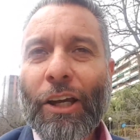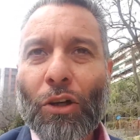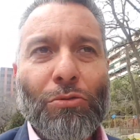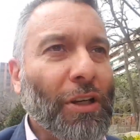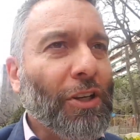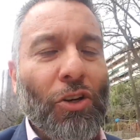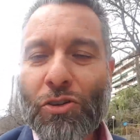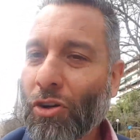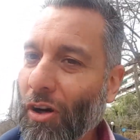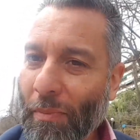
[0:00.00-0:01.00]
Coutinho
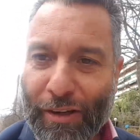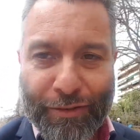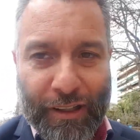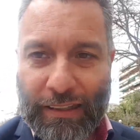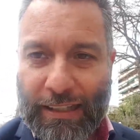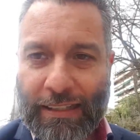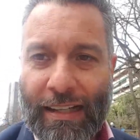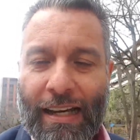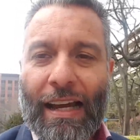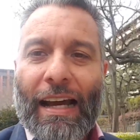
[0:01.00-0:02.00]
is not a midfielder,
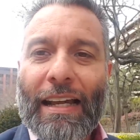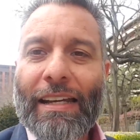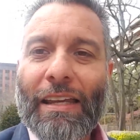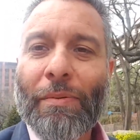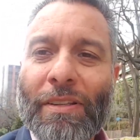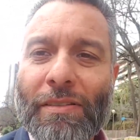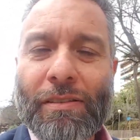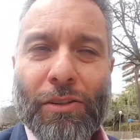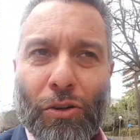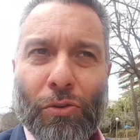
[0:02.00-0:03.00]
and even
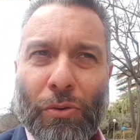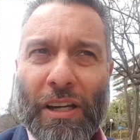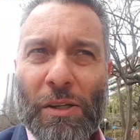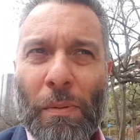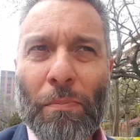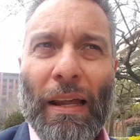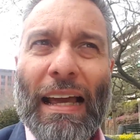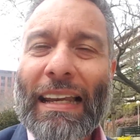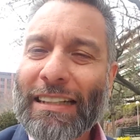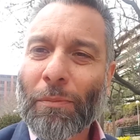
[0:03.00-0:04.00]
though he's been playing
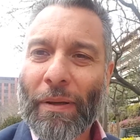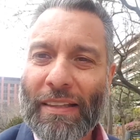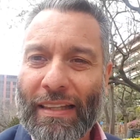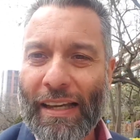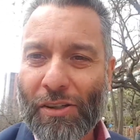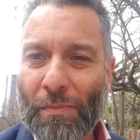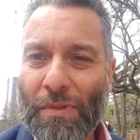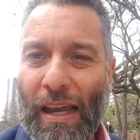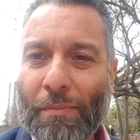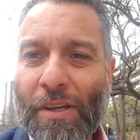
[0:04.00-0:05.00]
a little bit there
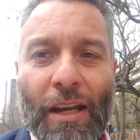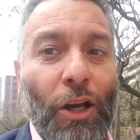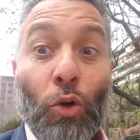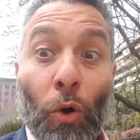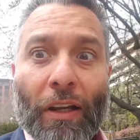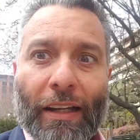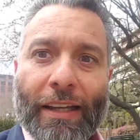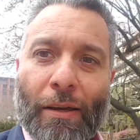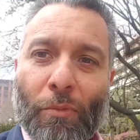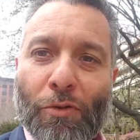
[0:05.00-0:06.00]
sometimes, quickly
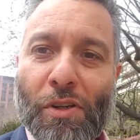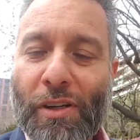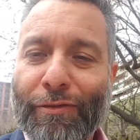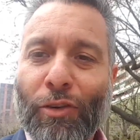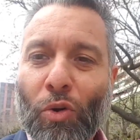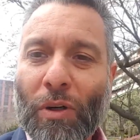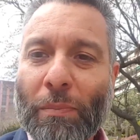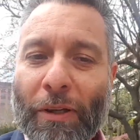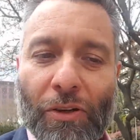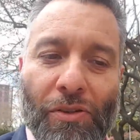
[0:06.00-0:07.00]
he moves as a forward
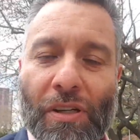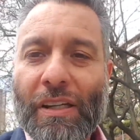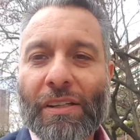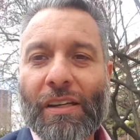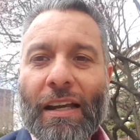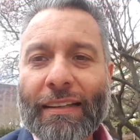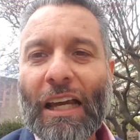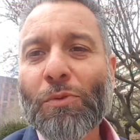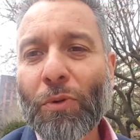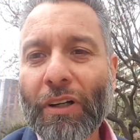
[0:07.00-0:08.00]
because he's
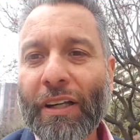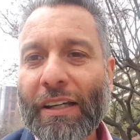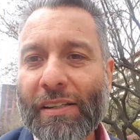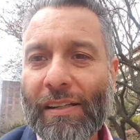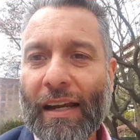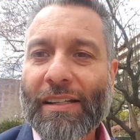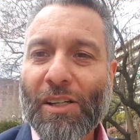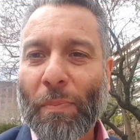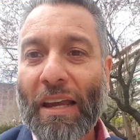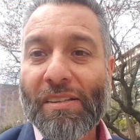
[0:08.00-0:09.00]
that's where he's at
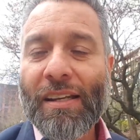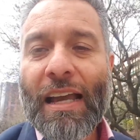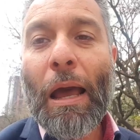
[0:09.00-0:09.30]
his best.